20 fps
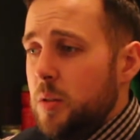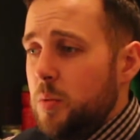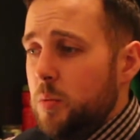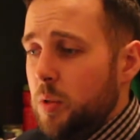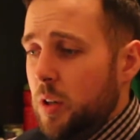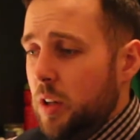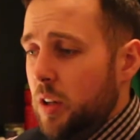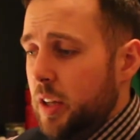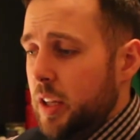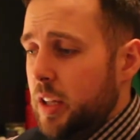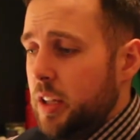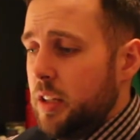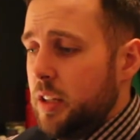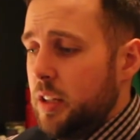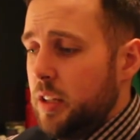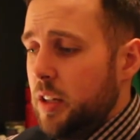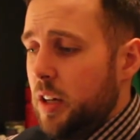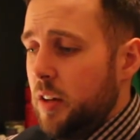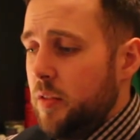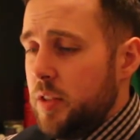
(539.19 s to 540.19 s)
would
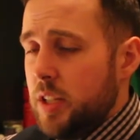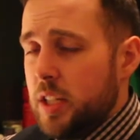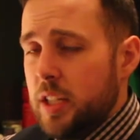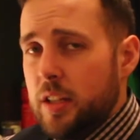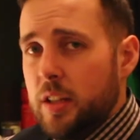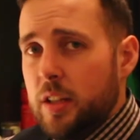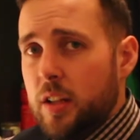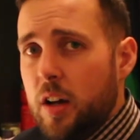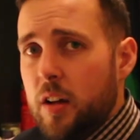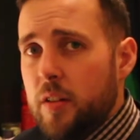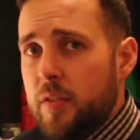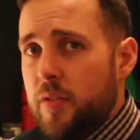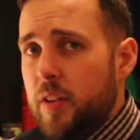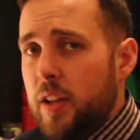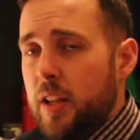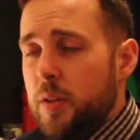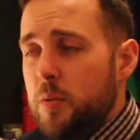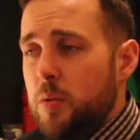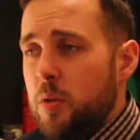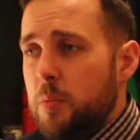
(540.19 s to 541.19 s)
obviously not
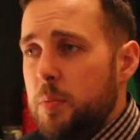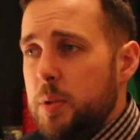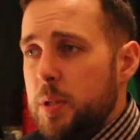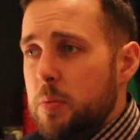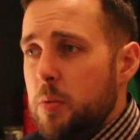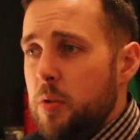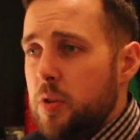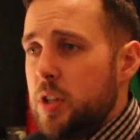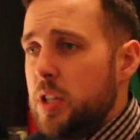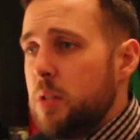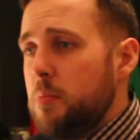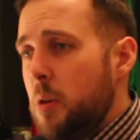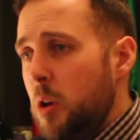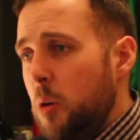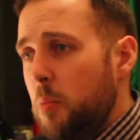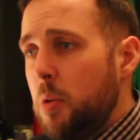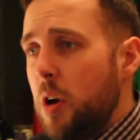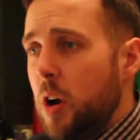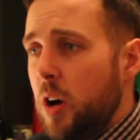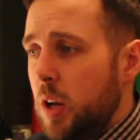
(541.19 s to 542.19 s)
fill you up as much as a bowl
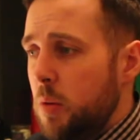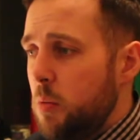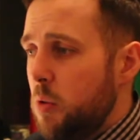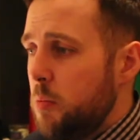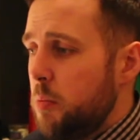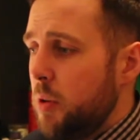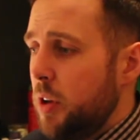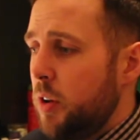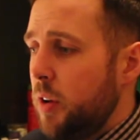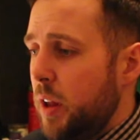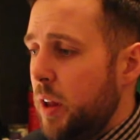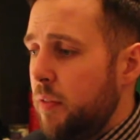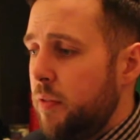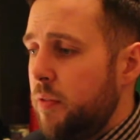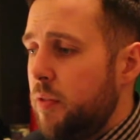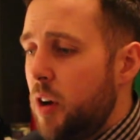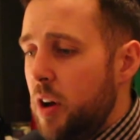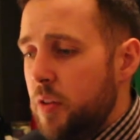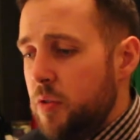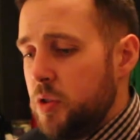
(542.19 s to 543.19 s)
of broccoli would, but have
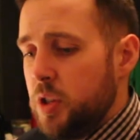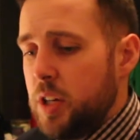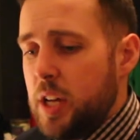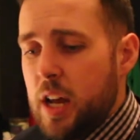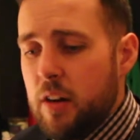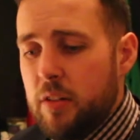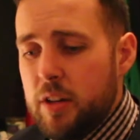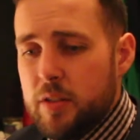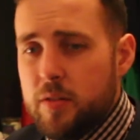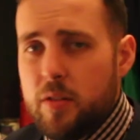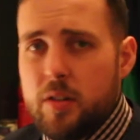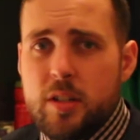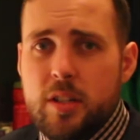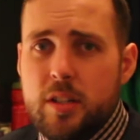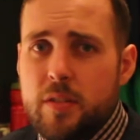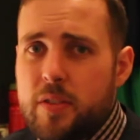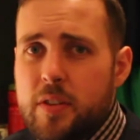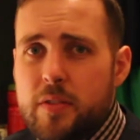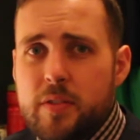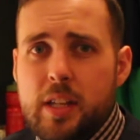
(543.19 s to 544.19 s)
500 calories
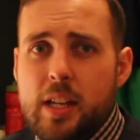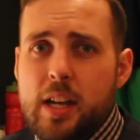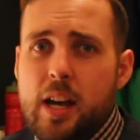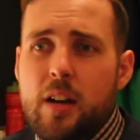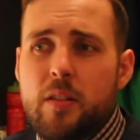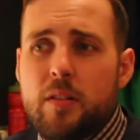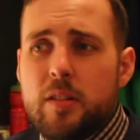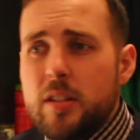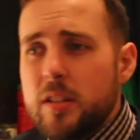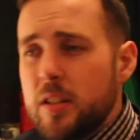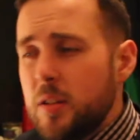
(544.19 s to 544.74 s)
versus 50 calories.